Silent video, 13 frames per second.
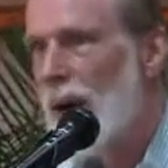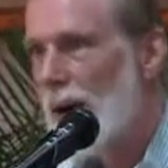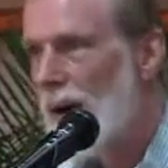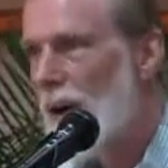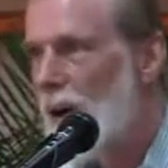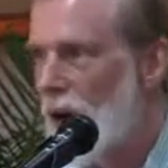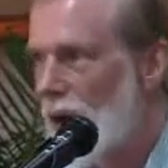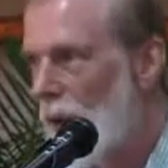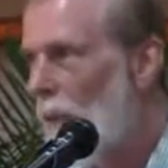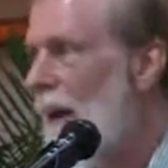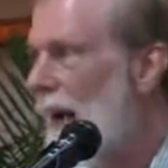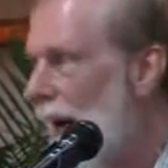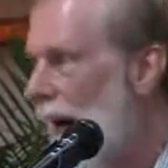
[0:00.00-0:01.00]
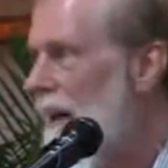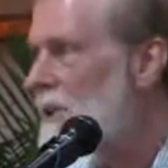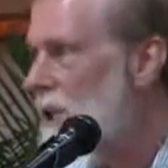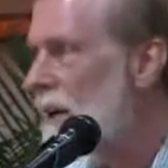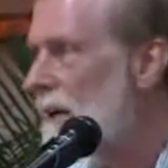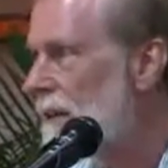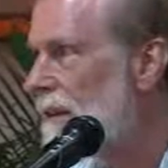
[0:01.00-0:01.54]

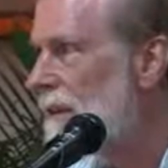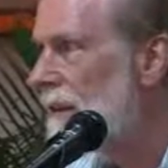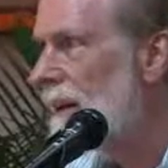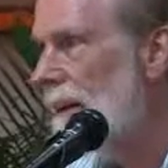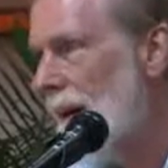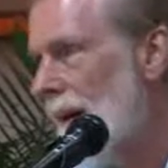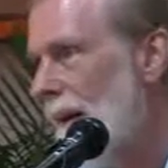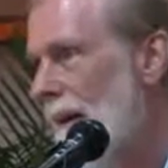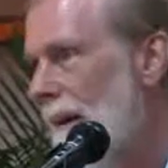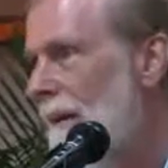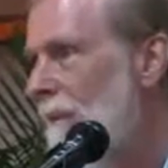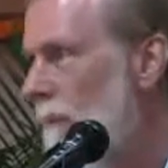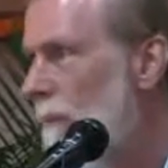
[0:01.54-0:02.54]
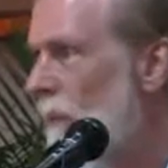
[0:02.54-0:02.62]
reactions in